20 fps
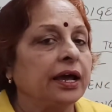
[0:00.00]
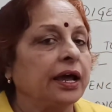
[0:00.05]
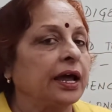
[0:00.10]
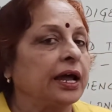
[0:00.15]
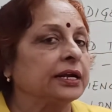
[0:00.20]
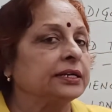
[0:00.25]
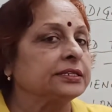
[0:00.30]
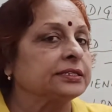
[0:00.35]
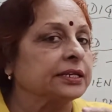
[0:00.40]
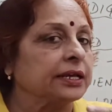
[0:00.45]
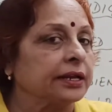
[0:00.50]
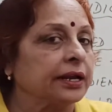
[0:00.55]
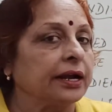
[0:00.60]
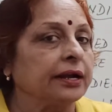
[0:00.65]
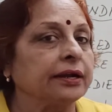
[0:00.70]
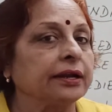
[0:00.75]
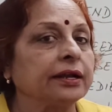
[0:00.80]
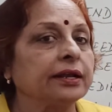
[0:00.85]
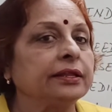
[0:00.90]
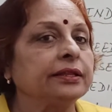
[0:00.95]
and
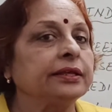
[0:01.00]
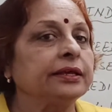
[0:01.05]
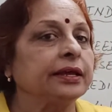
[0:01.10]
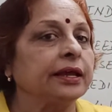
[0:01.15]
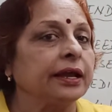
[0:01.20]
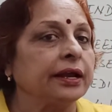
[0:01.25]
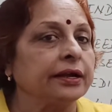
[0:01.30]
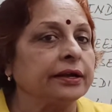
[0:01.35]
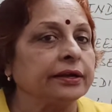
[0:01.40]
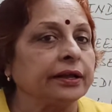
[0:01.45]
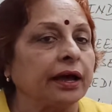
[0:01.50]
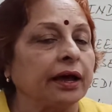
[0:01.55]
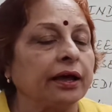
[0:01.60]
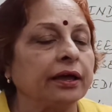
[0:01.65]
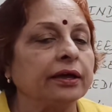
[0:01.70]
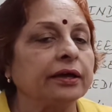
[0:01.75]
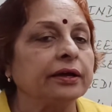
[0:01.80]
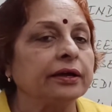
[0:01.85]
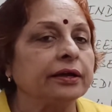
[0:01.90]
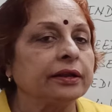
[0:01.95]
surrender the
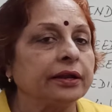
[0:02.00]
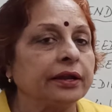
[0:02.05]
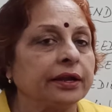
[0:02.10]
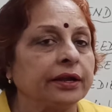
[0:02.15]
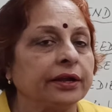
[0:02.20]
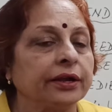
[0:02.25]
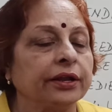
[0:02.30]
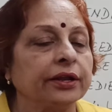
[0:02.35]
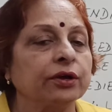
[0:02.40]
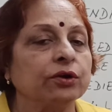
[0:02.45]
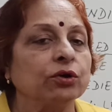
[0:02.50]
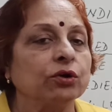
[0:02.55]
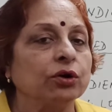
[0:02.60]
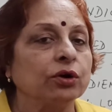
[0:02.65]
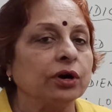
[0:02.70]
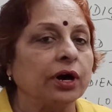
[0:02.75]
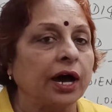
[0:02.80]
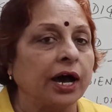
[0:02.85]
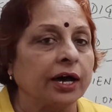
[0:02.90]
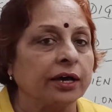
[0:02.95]
entire
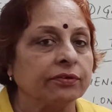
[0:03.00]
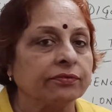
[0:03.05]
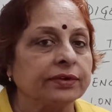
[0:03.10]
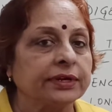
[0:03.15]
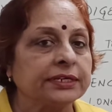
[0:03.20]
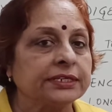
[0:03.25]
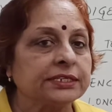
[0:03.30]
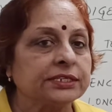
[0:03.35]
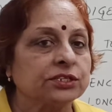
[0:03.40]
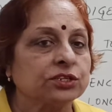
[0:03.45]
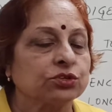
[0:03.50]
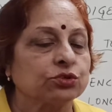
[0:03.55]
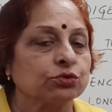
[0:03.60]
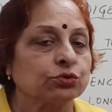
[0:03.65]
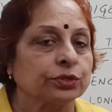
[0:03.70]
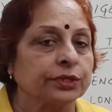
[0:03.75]
indigo harvest to